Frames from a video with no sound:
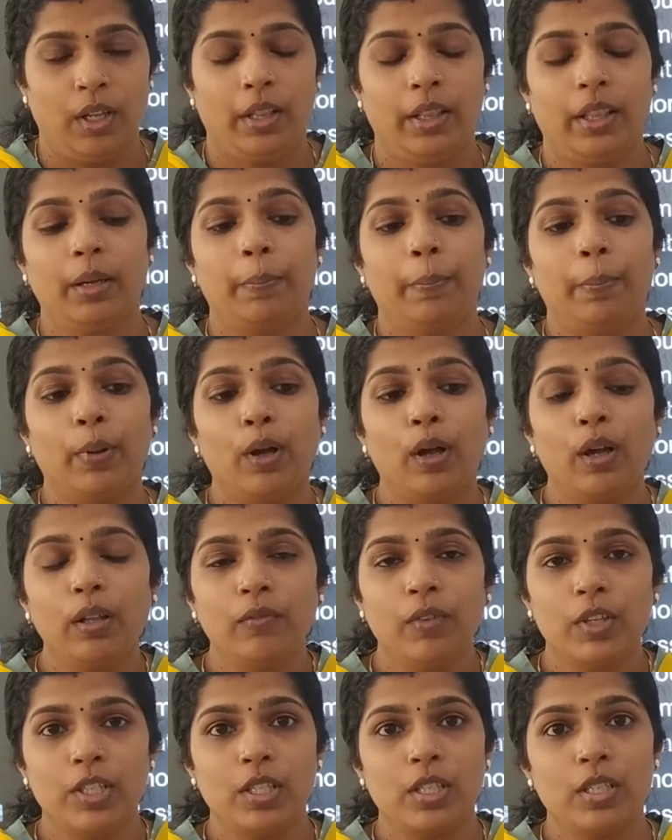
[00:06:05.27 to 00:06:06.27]
The ball
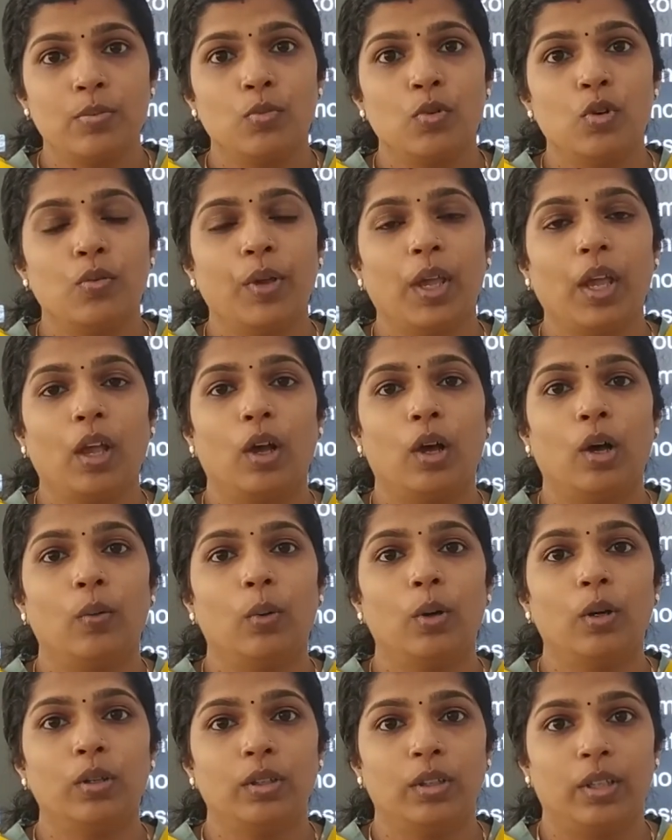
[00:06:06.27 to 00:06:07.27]
which is moving over
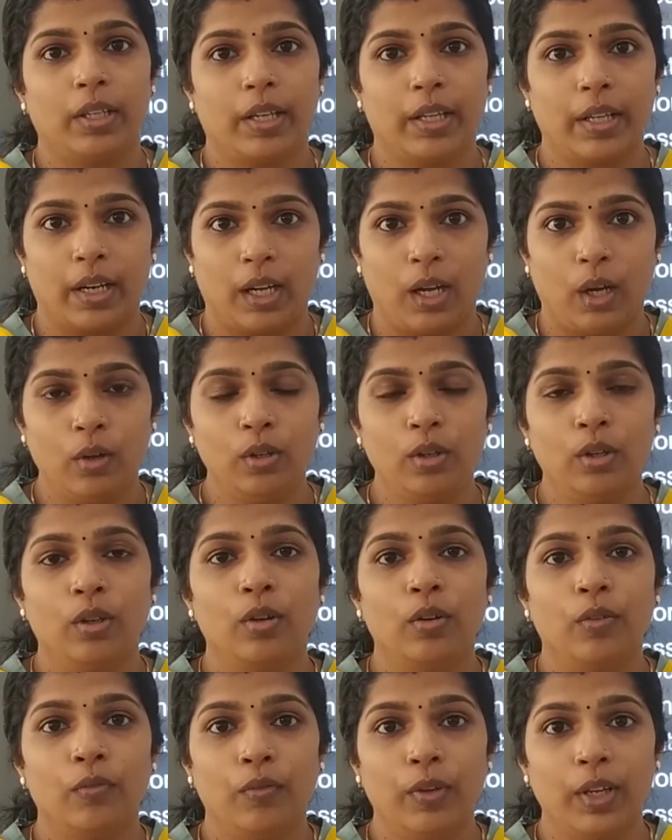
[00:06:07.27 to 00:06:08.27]
on the ground
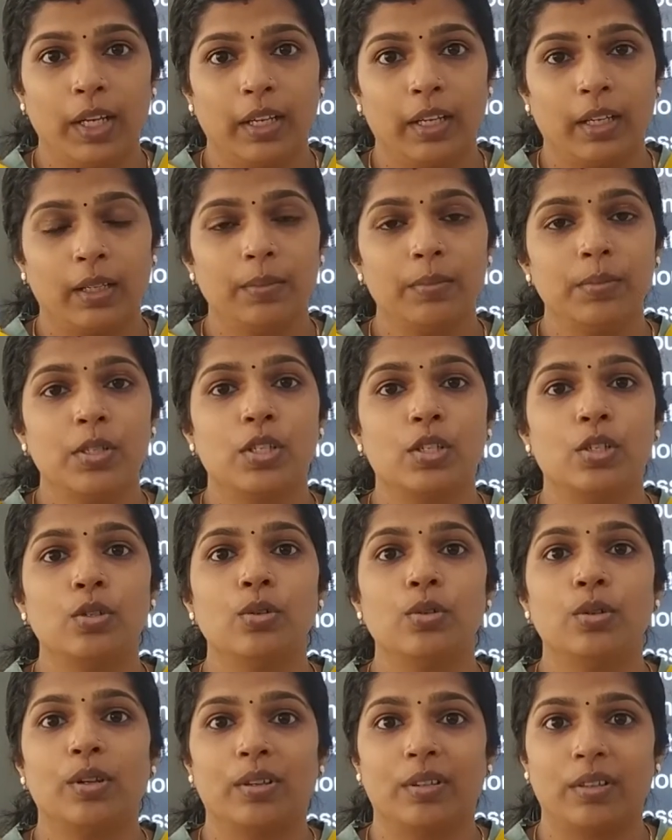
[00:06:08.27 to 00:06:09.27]
will come to
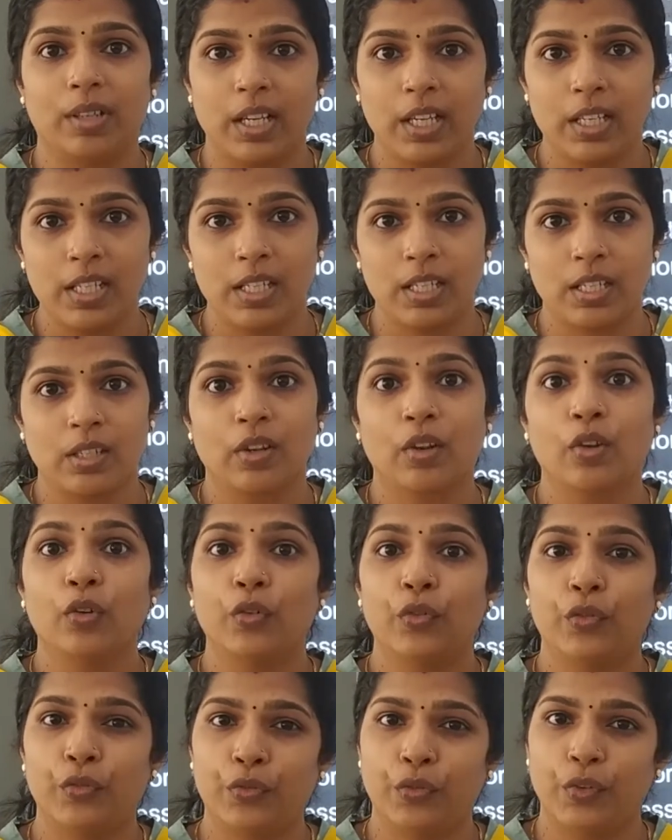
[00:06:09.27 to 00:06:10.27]
rest
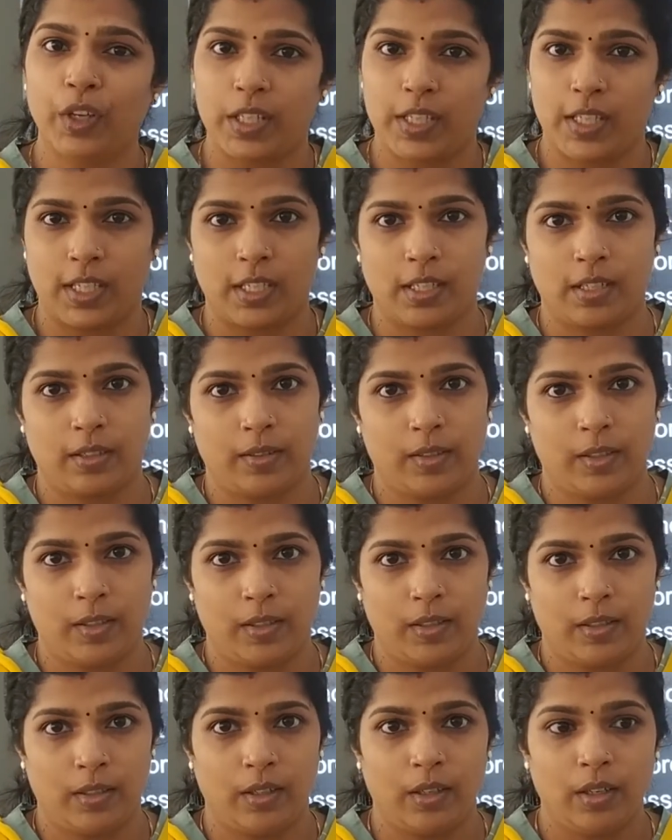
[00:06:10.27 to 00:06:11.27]
first.
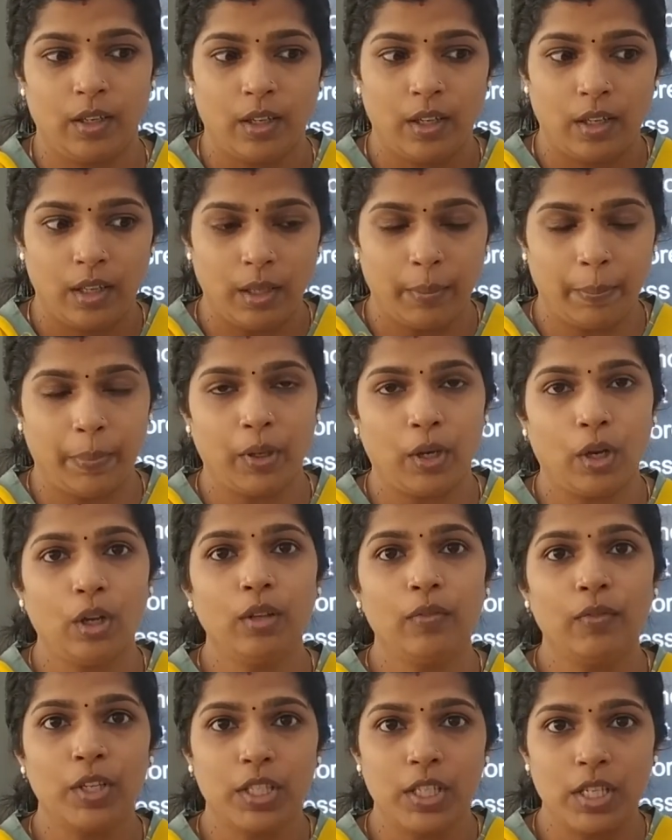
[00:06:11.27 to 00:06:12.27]
The
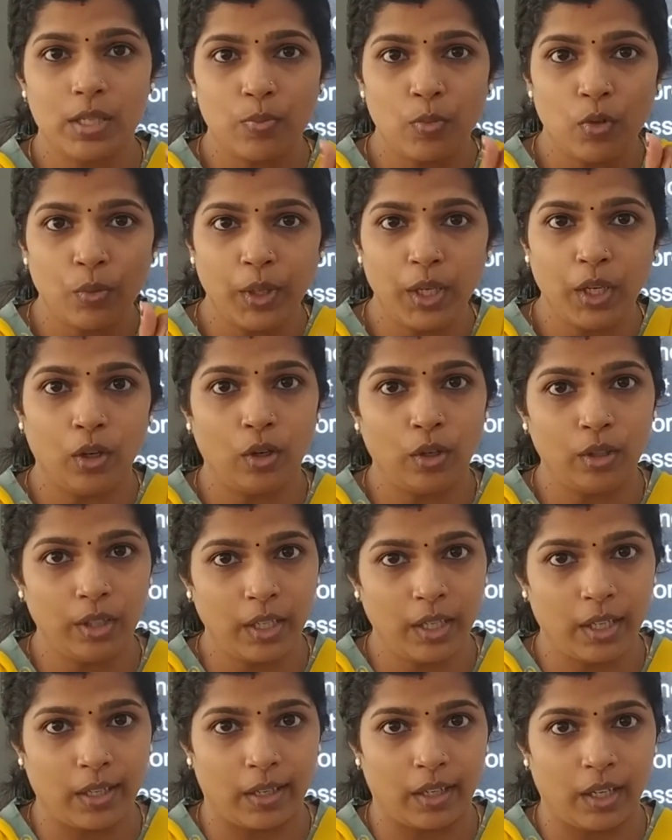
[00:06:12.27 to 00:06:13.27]
ball which is moving on the
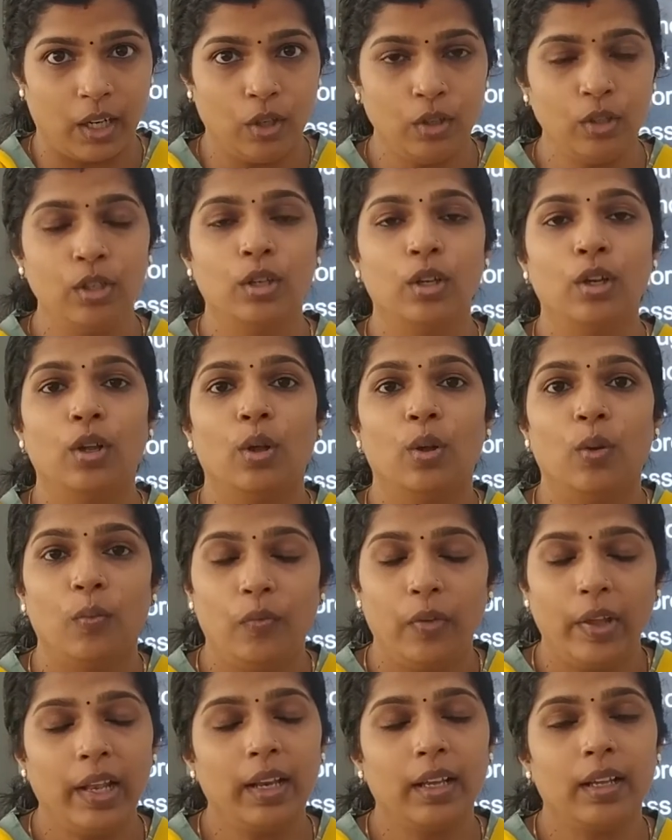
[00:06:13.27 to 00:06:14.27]
ground
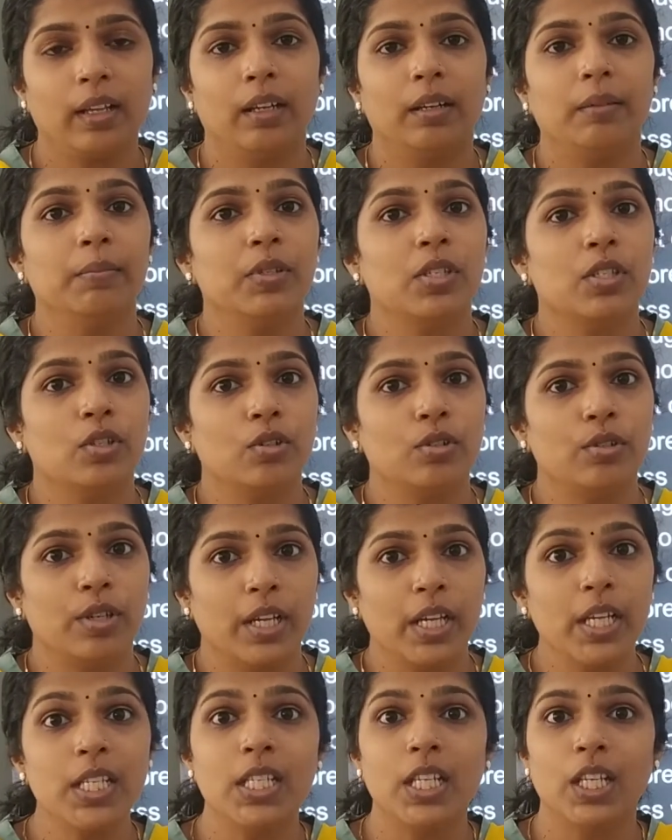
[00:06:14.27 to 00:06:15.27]
will come to
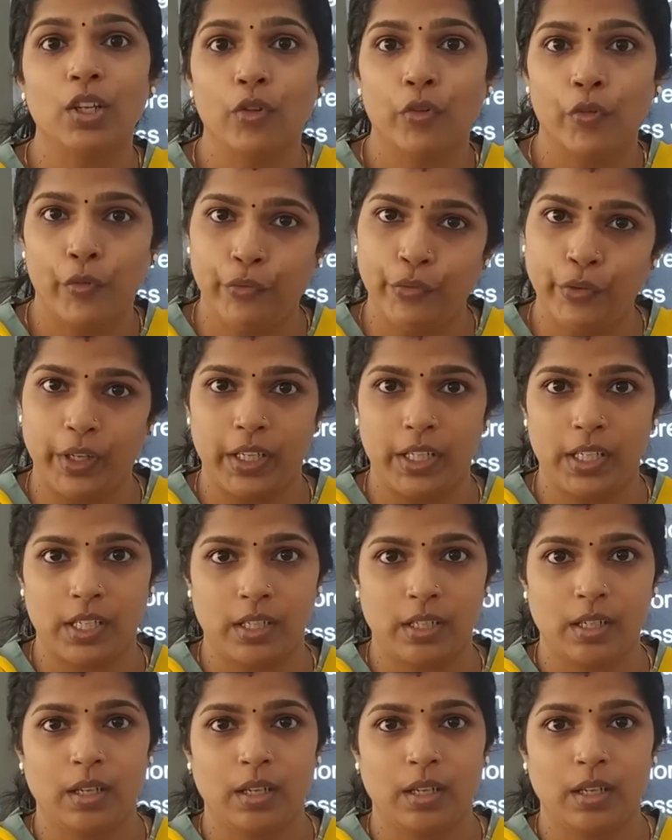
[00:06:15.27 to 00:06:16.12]
rest first.